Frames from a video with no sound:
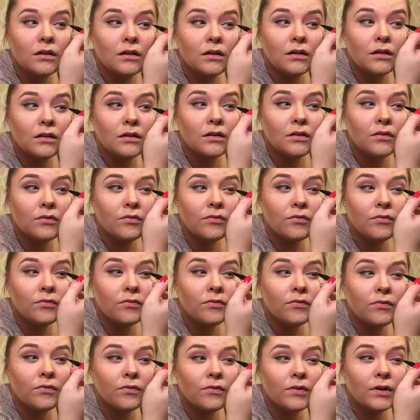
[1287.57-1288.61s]
And to
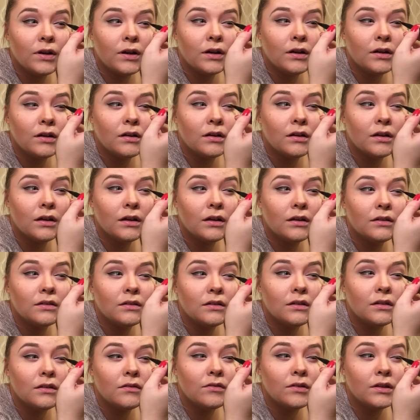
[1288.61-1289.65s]

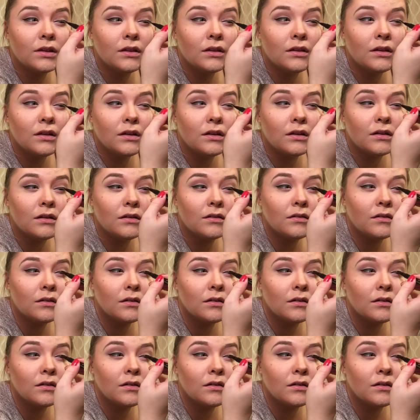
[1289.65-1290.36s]
finalize everything.